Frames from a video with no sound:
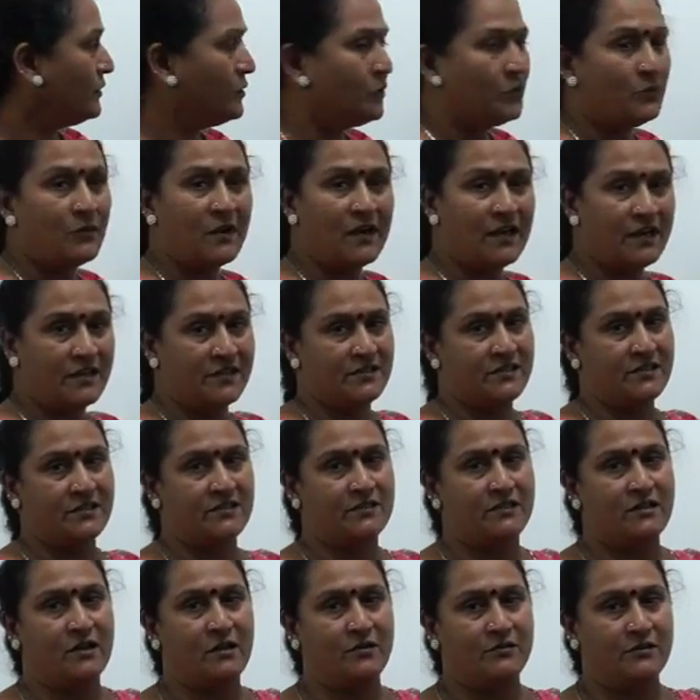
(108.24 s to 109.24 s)

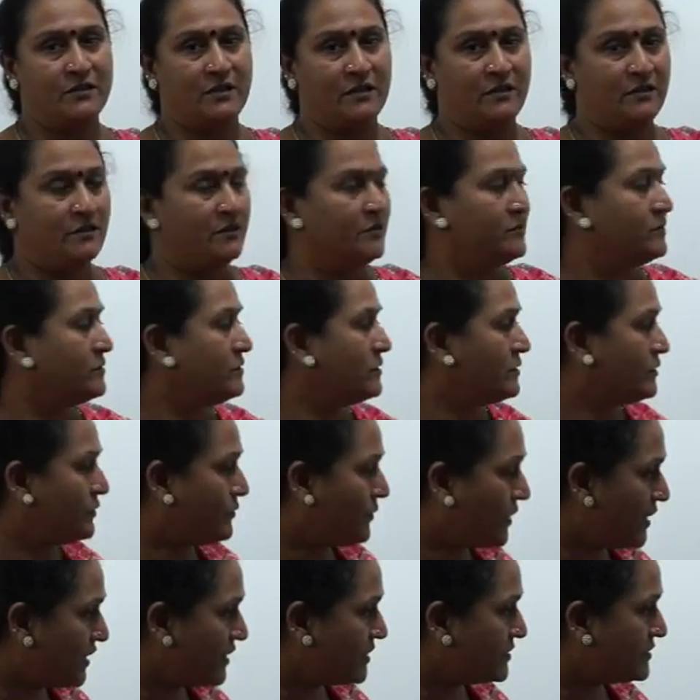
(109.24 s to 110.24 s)
26,000. So the
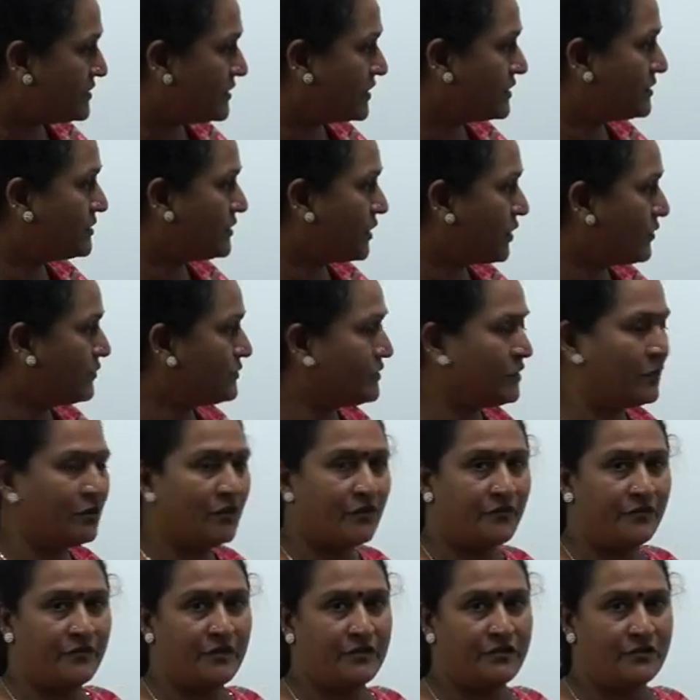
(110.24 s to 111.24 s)
26,000
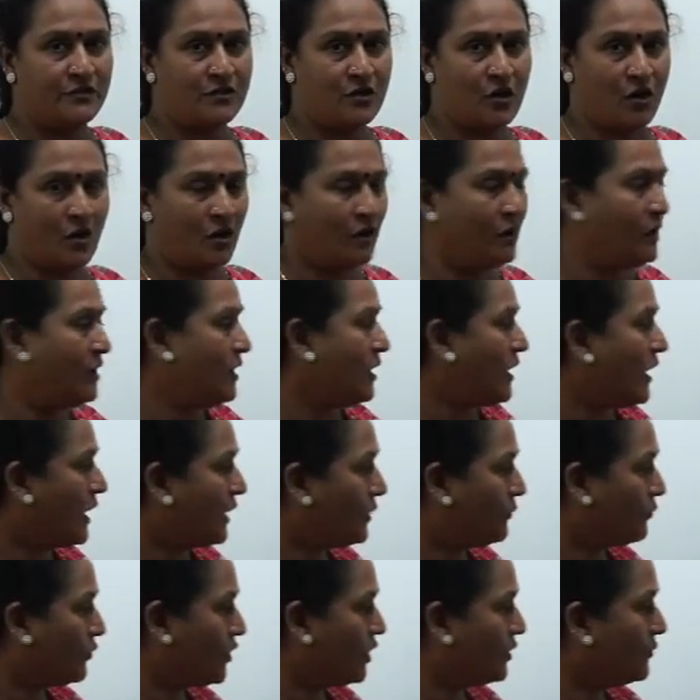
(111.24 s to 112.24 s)
of the stock, at
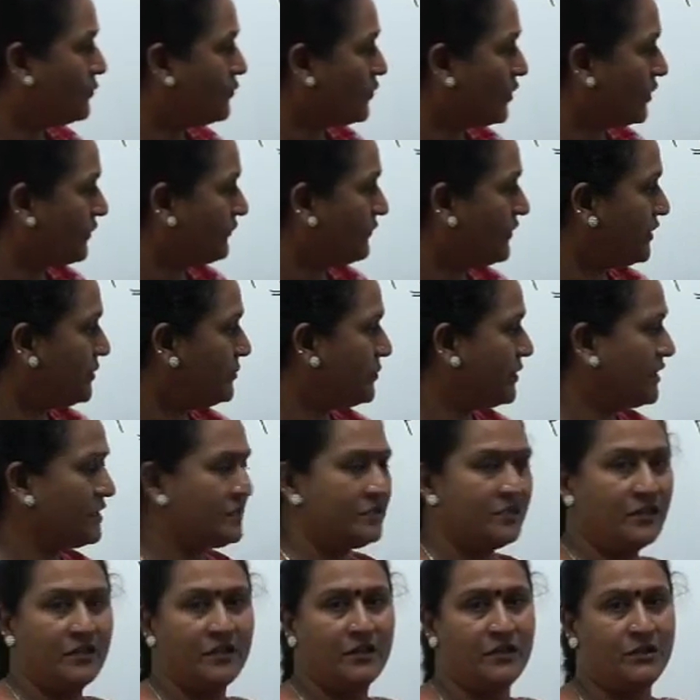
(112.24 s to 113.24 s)
what profit
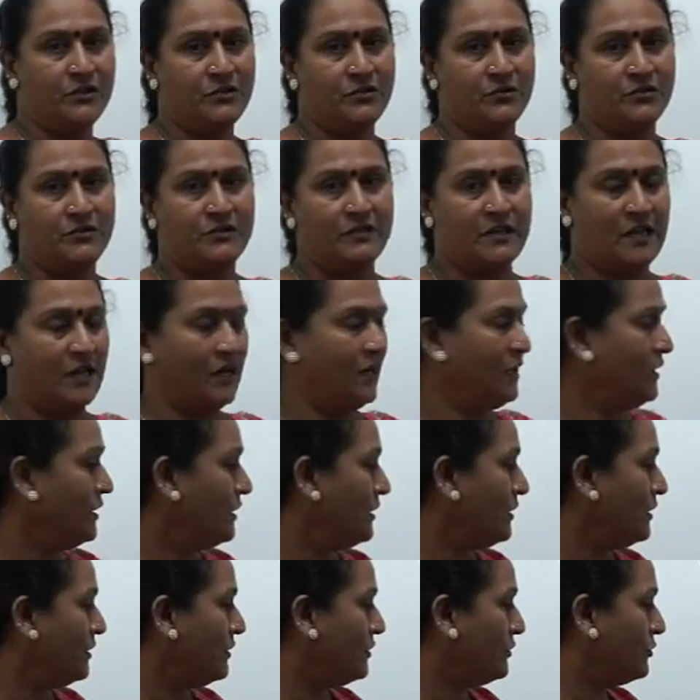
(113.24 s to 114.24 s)
percent he should sell
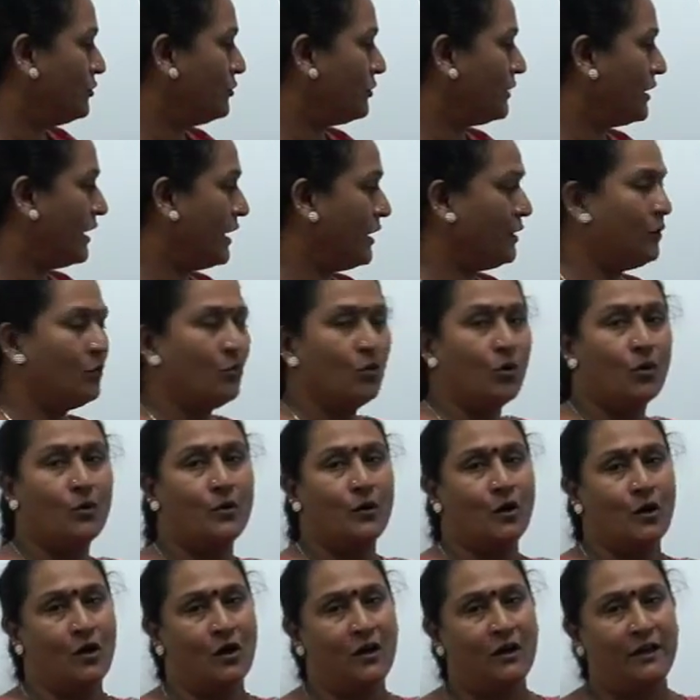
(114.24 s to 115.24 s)
to get
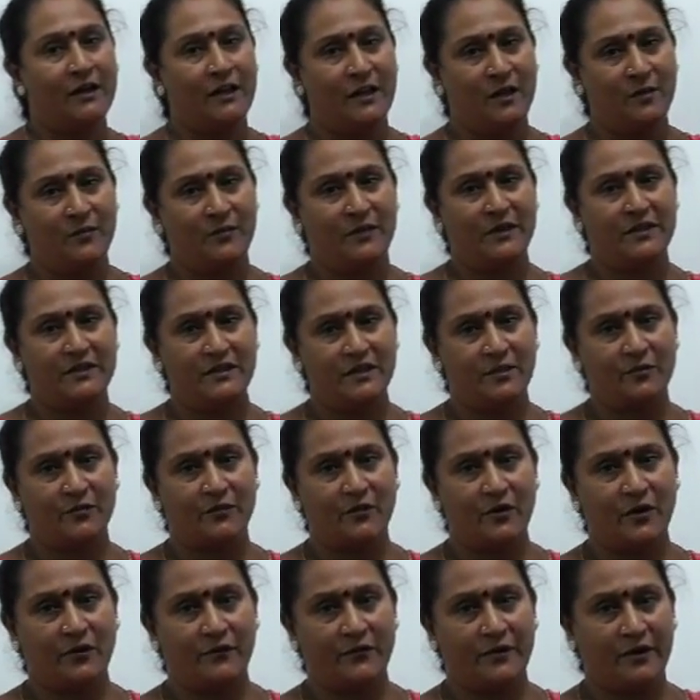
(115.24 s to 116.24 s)
overall 10%
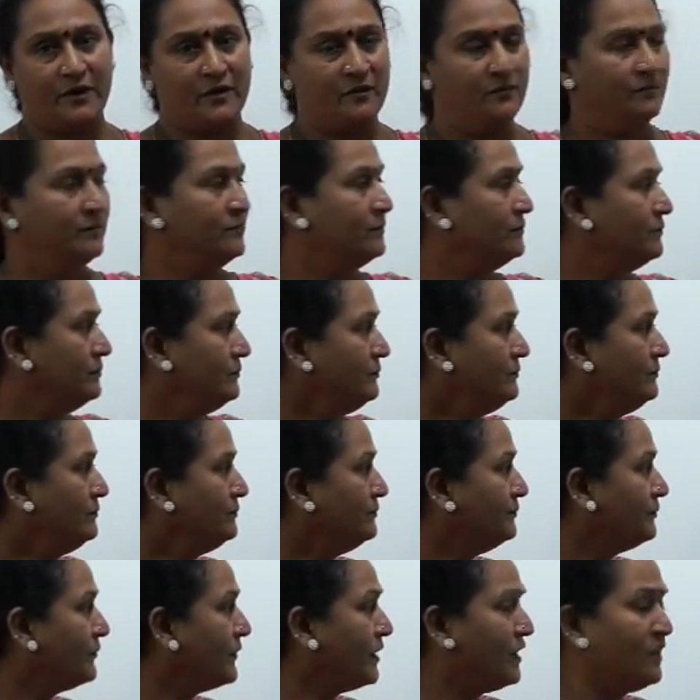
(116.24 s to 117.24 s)
profit.
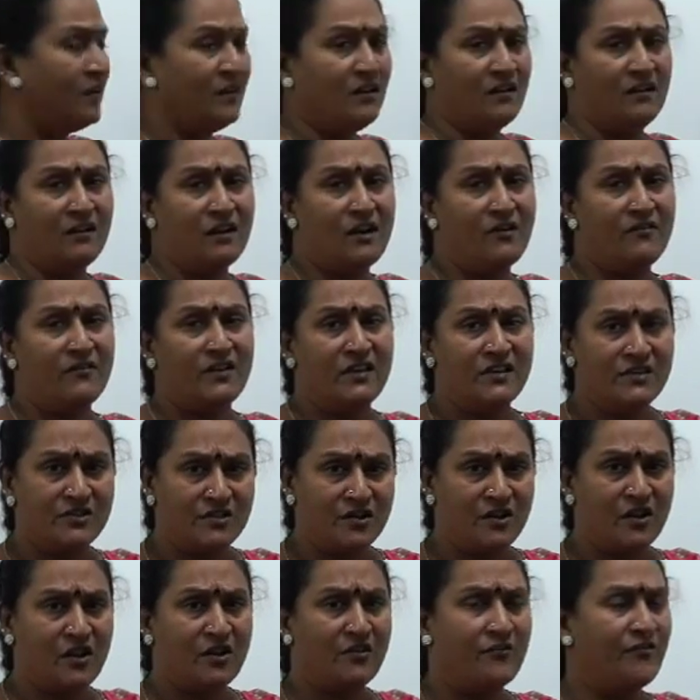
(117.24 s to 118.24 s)
Now instead
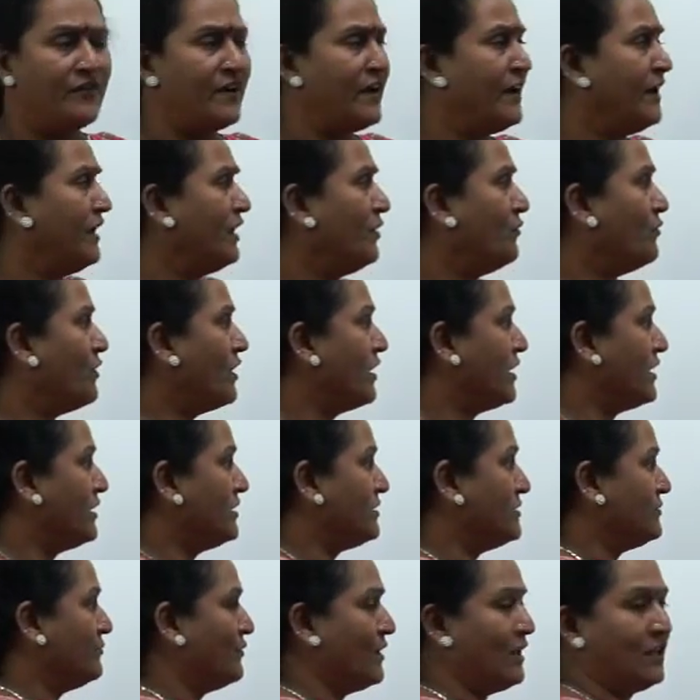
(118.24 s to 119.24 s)
of finding what
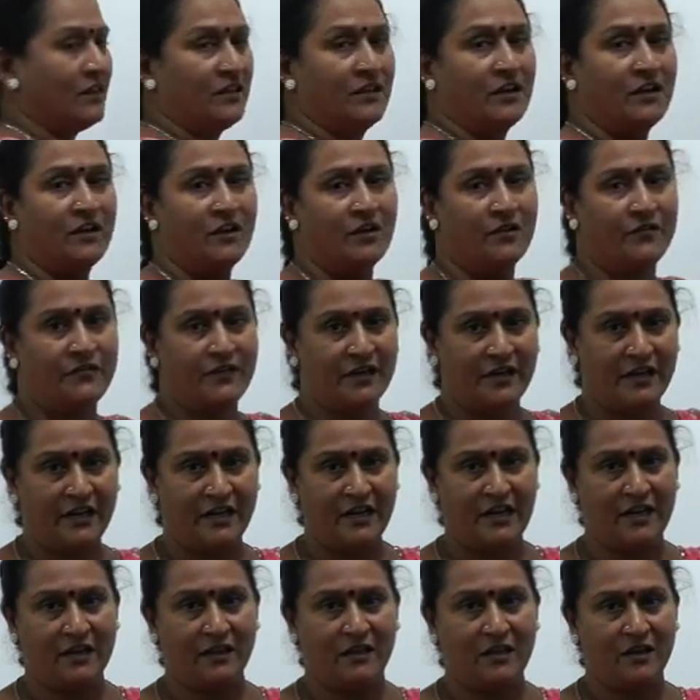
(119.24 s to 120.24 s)
is 1/3 of
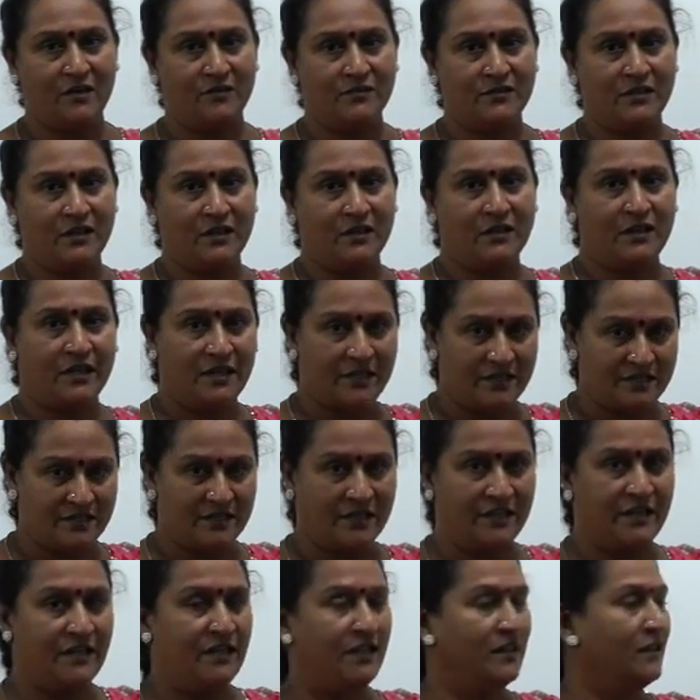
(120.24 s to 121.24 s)
39,000, that is
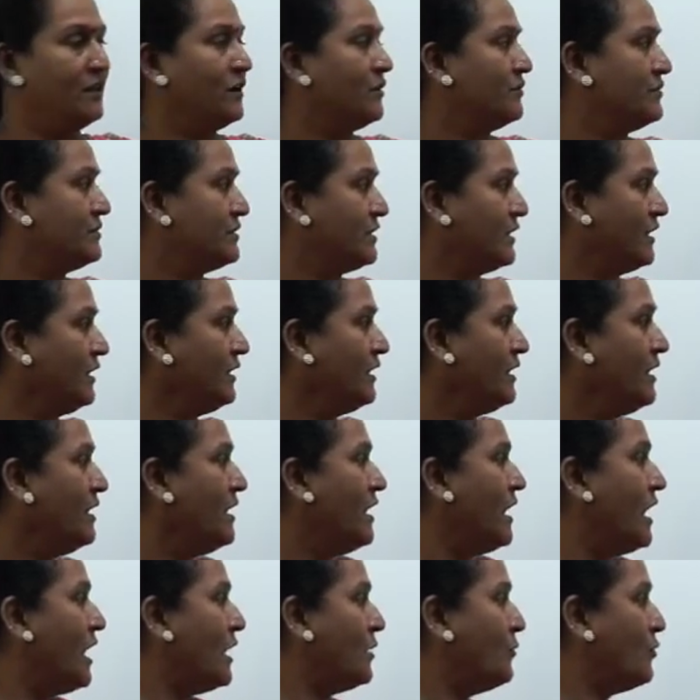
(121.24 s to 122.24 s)
13,000,
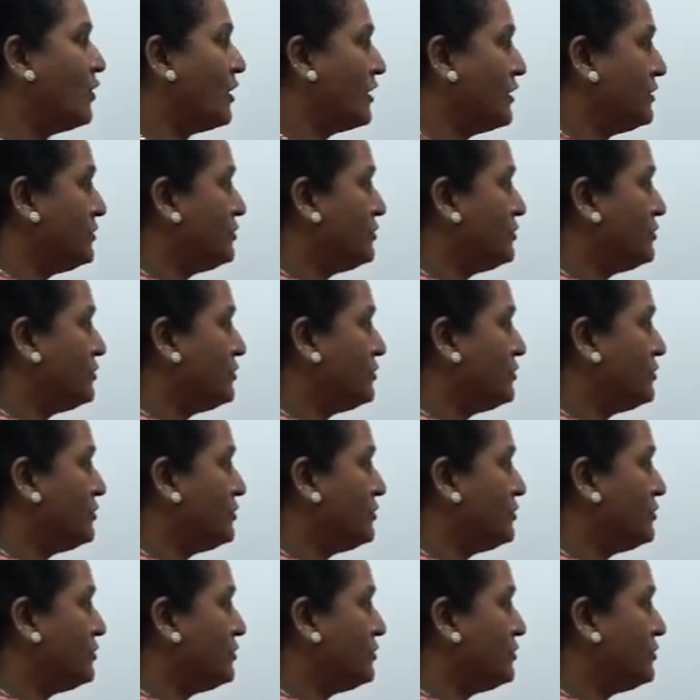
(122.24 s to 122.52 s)
and what is